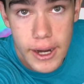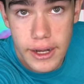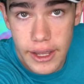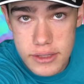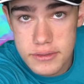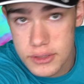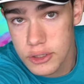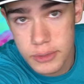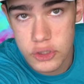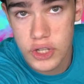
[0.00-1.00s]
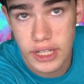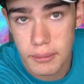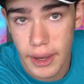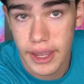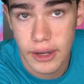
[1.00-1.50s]
All right, I assume you're
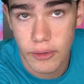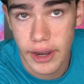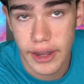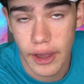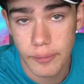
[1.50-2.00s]
shaking my hand right now.